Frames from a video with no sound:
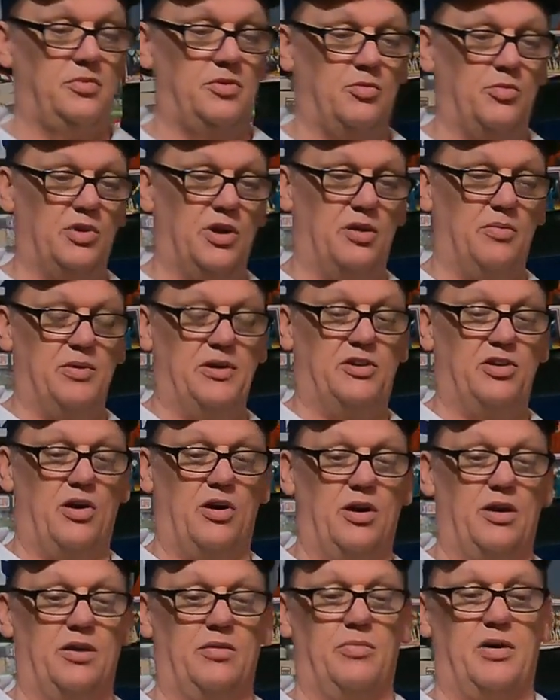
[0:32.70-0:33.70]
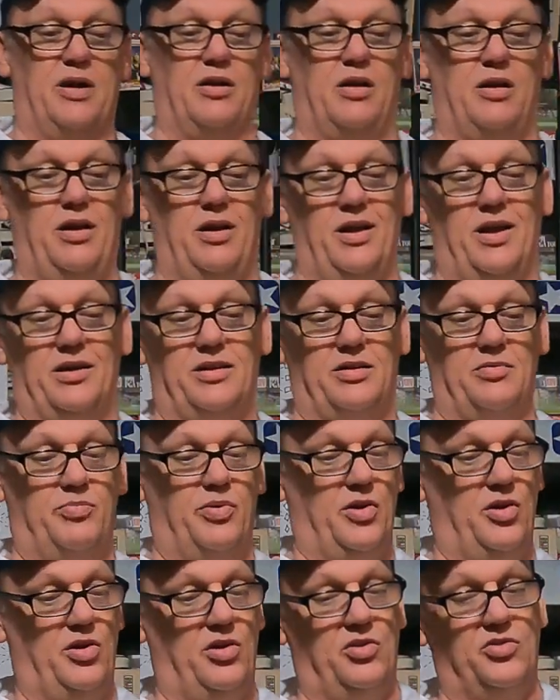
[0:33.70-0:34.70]
we're going to be talking about
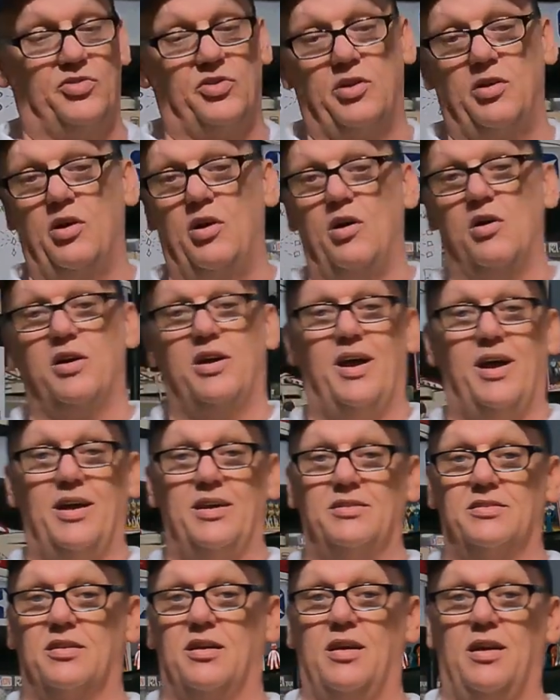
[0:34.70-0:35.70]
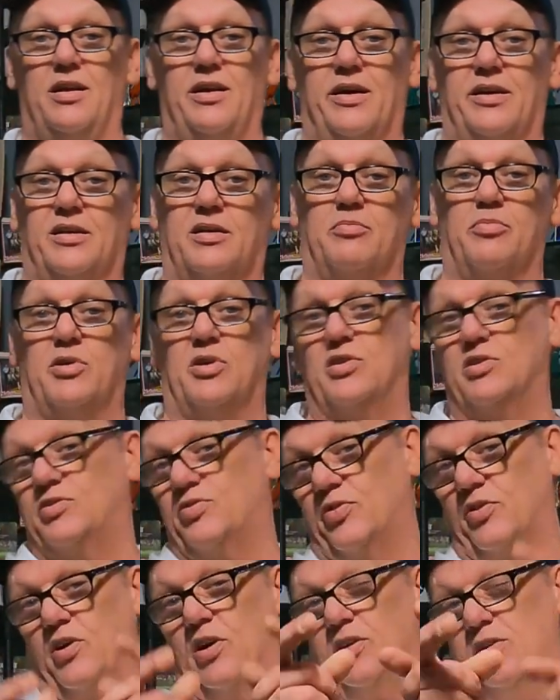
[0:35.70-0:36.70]
collectibles, all kinds of collectibles
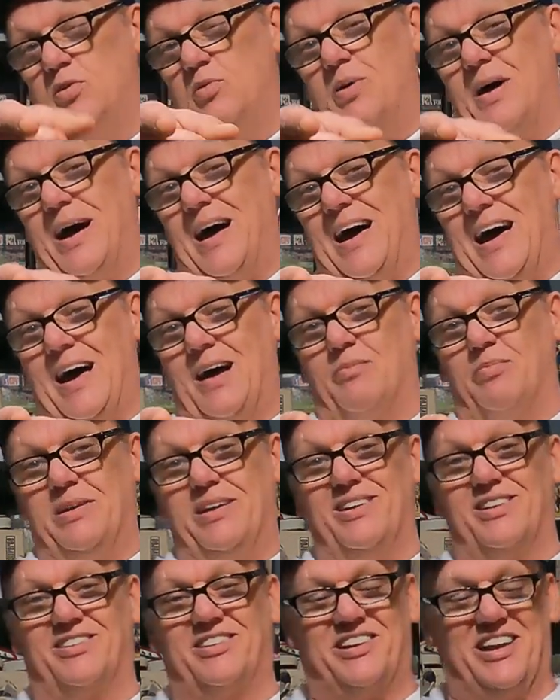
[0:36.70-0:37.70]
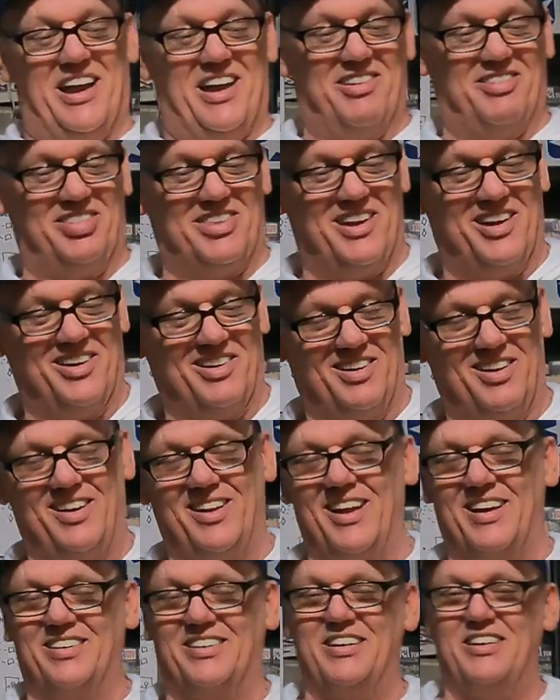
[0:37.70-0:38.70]
for all you hobbyists out there
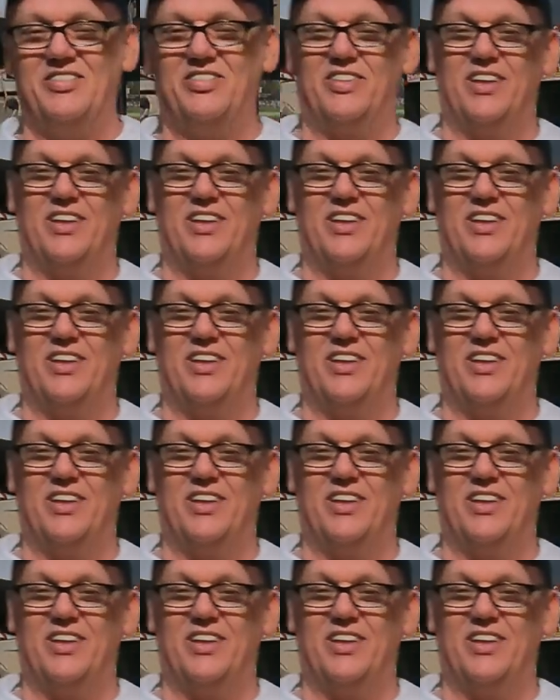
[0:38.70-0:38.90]
collecting